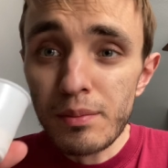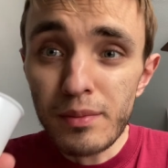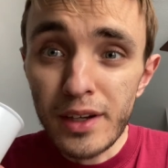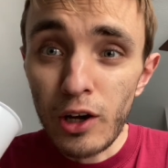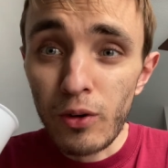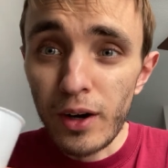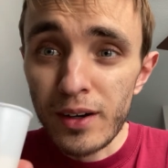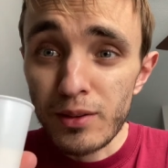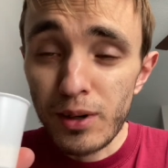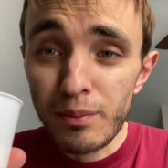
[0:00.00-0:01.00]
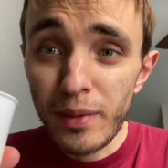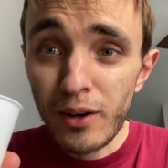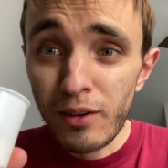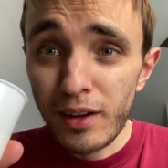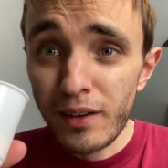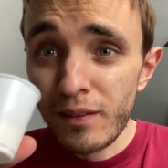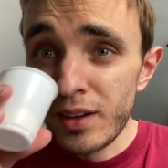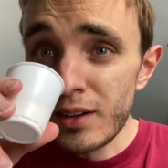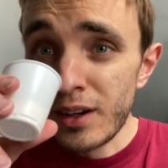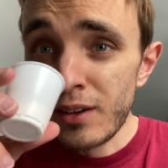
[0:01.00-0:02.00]
yogurt or milk,
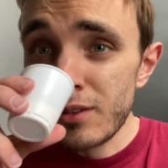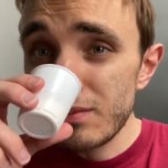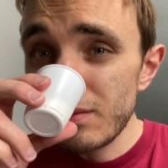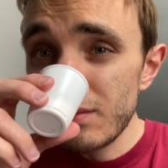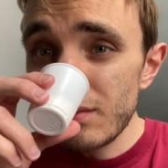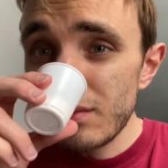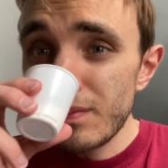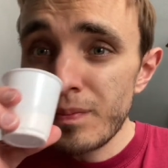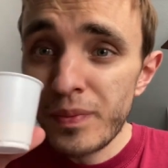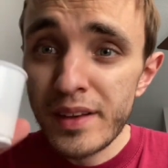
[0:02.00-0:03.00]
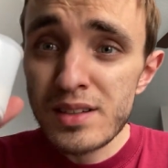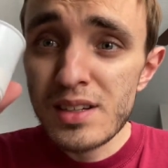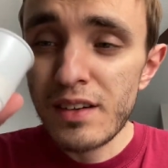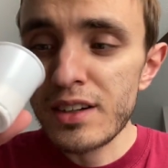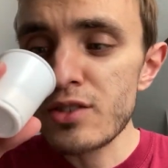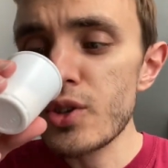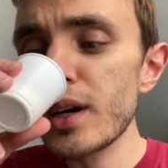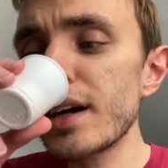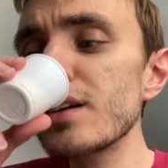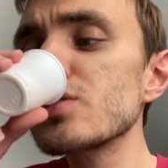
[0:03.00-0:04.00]
you know. Let's give it a
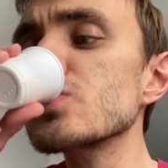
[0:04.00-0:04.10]
try.